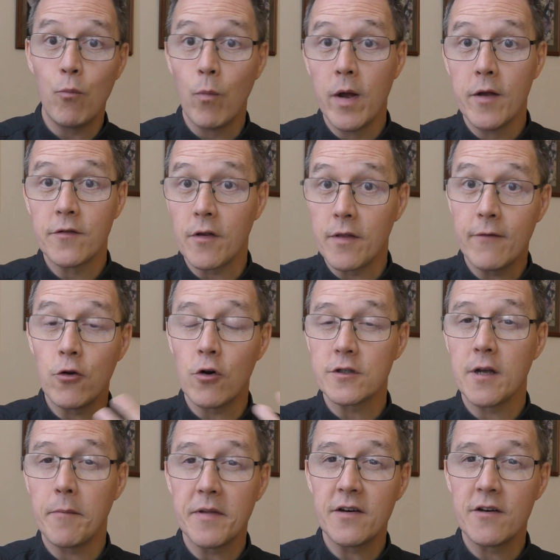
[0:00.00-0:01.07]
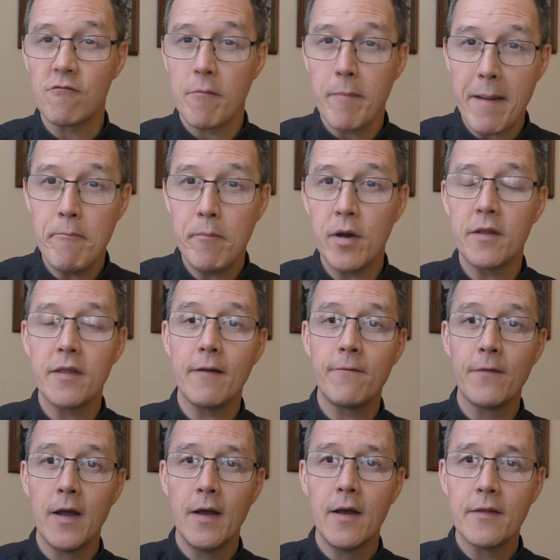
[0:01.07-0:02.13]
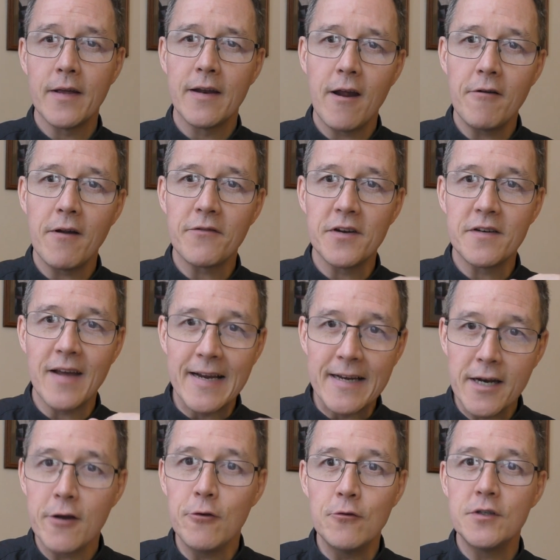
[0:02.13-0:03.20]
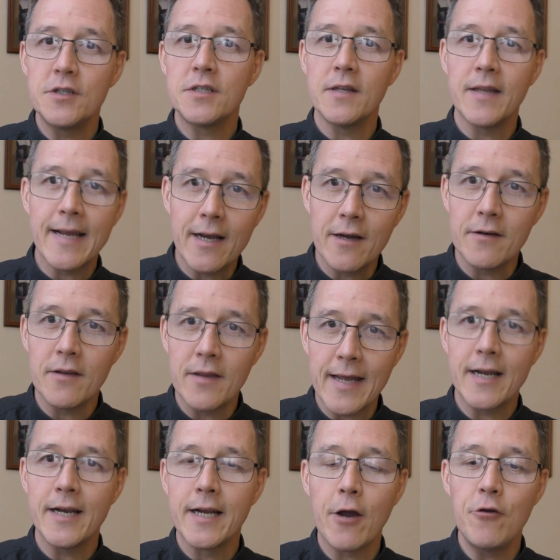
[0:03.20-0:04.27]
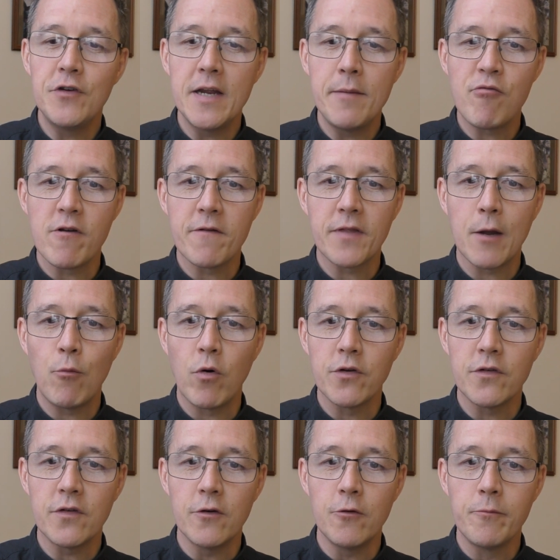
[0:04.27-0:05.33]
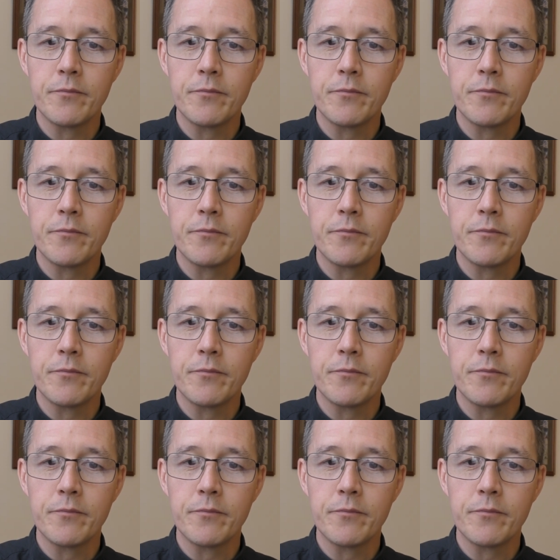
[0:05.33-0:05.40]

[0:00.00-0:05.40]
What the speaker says: So they've got something to remember, they don't have to take notes, and they can go deeper if they want to.